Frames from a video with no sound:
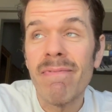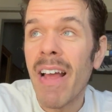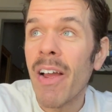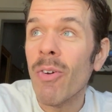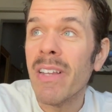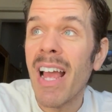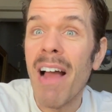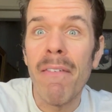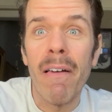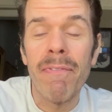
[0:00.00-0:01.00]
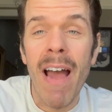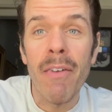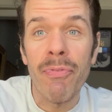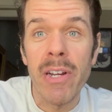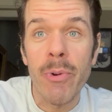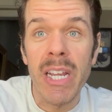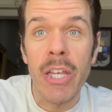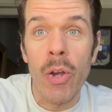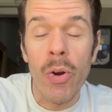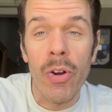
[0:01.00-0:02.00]
I only have a fat-free Greek
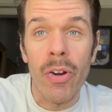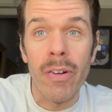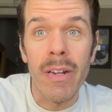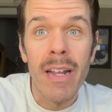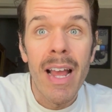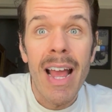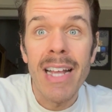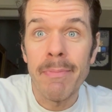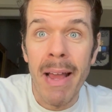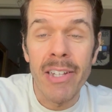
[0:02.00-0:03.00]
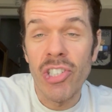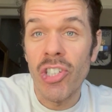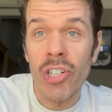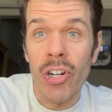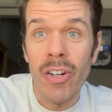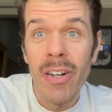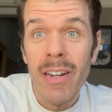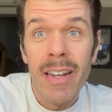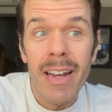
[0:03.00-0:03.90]
yogurt as my sugar.